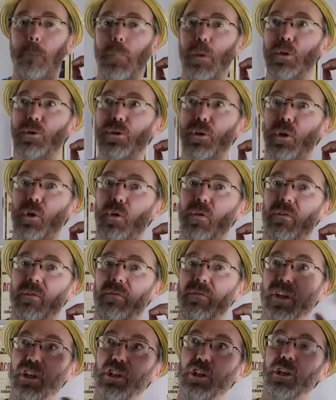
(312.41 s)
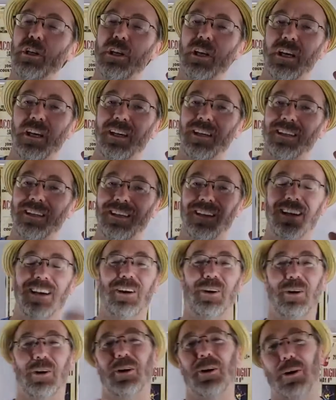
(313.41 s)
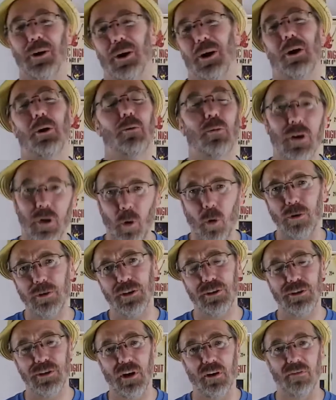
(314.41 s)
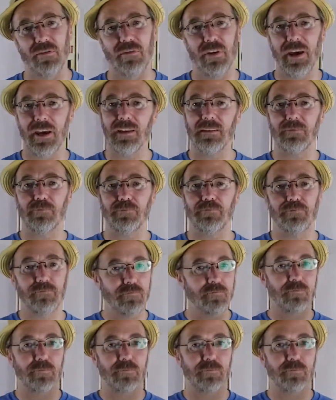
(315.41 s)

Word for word: musical vision, record yourself and